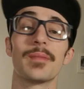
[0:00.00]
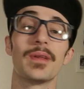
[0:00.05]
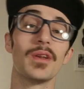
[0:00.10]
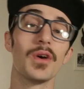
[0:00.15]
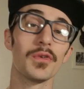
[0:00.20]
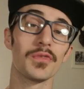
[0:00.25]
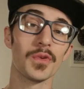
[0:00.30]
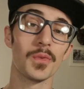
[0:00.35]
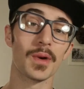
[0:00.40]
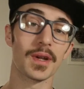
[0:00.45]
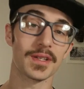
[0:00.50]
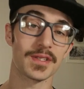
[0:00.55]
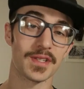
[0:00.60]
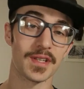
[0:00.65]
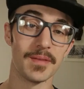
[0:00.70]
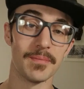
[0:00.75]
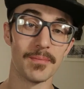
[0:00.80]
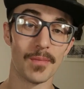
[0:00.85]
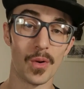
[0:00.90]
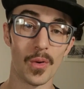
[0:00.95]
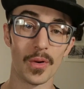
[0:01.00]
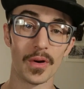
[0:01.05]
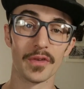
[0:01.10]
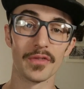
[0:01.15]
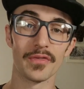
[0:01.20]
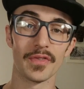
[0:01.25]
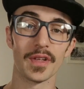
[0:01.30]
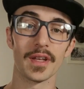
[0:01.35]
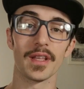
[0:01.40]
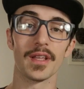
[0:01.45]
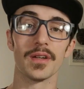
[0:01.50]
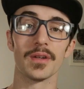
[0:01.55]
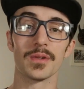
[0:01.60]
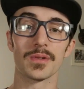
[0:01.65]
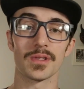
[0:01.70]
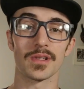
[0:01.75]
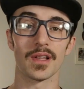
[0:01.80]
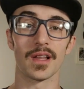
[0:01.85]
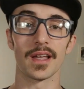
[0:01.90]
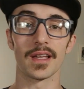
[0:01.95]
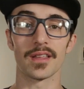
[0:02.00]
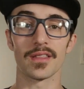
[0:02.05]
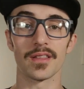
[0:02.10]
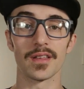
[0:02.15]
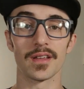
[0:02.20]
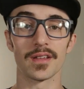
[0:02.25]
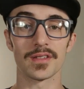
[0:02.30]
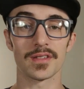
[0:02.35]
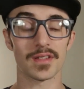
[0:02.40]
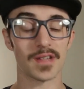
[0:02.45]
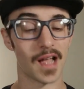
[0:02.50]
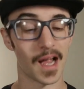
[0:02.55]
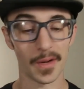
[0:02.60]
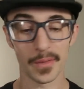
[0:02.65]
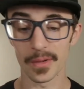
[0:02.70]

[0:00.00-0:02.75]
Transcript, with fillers: Let me know if you want to see more videos like this.